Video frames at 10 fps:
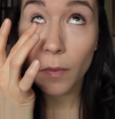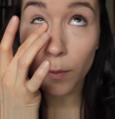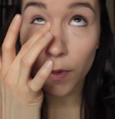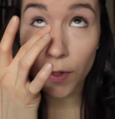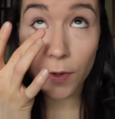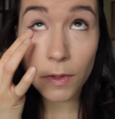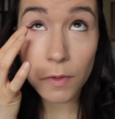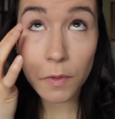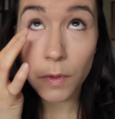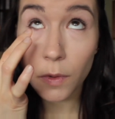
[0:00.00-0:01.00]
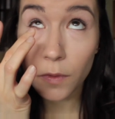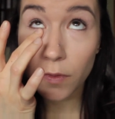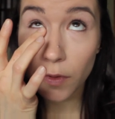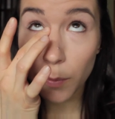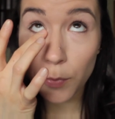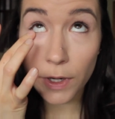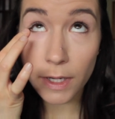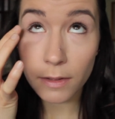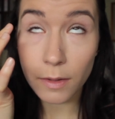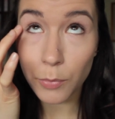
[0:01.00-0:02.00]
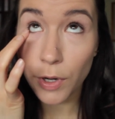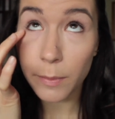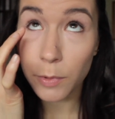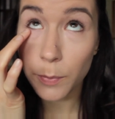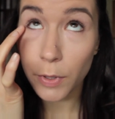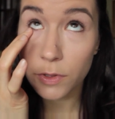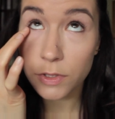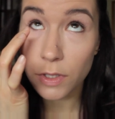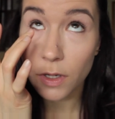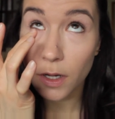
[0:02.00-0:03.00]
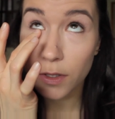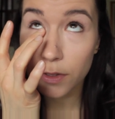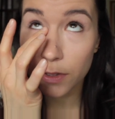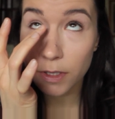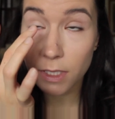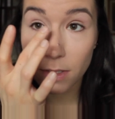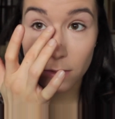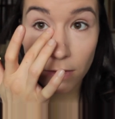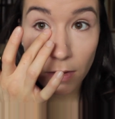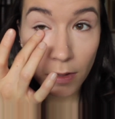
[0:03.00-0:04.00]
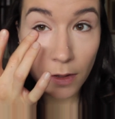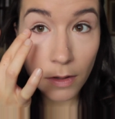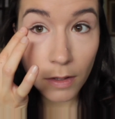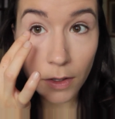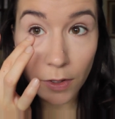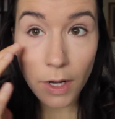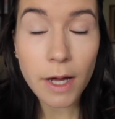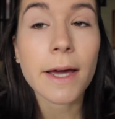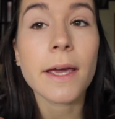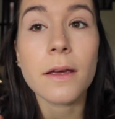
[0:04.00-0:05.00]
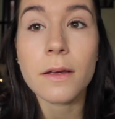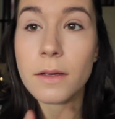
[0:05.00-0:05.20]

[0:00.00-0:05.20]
We're going to also bring the primer potion underneath our eye.